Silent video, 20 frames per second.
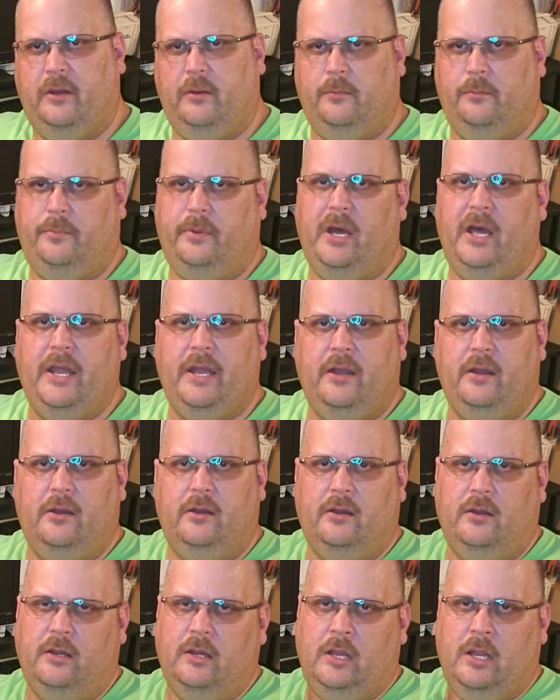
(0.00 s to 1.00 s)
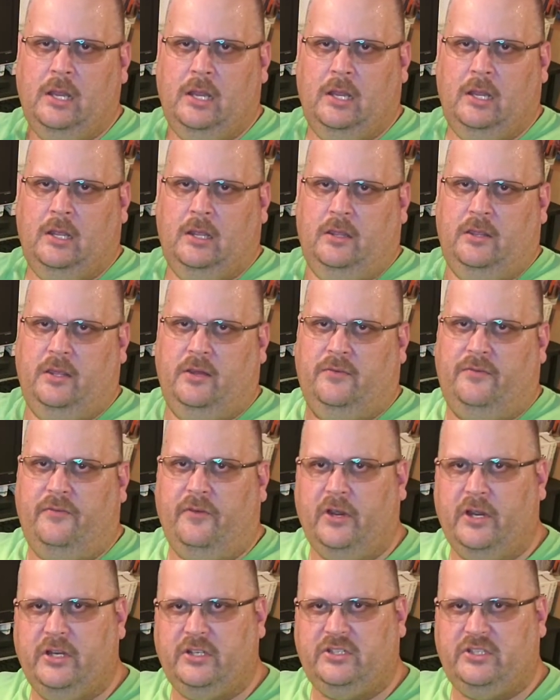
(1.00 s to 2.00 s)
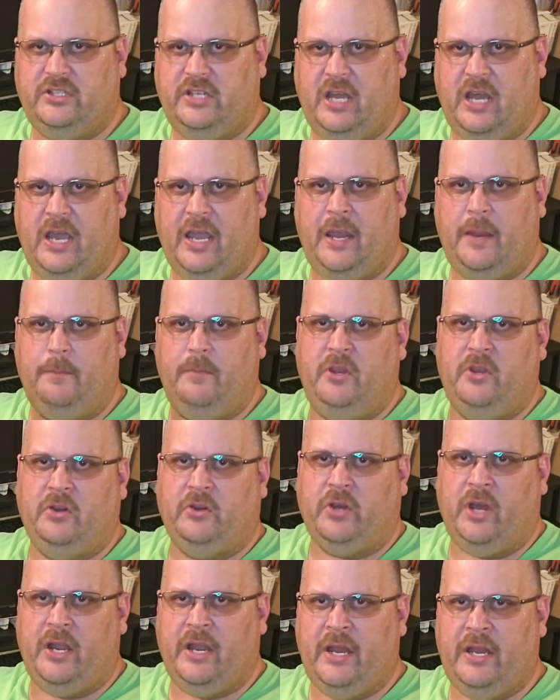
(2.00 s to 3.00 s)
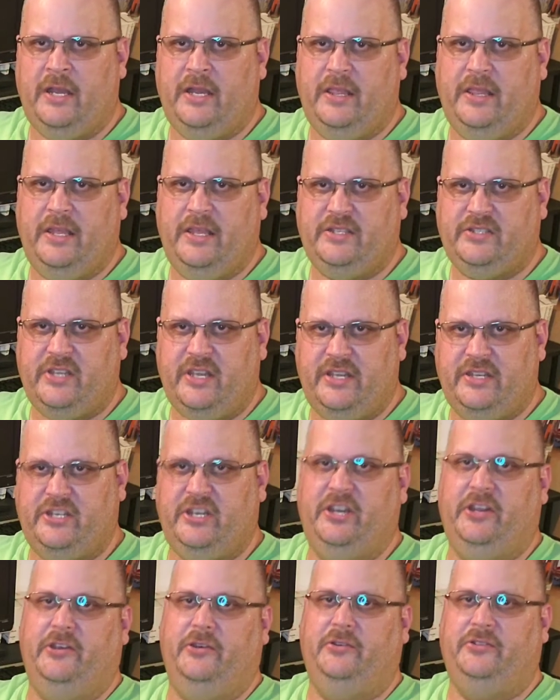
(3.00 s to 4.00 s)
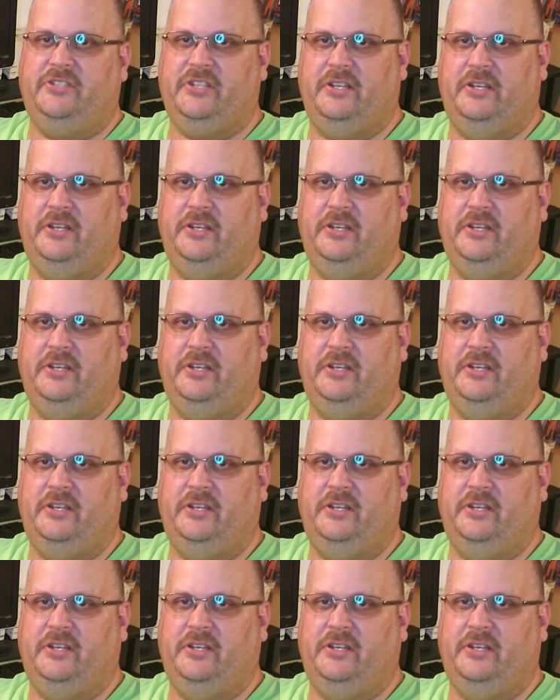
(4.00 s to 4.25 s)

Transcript: But the first time you run into these issues,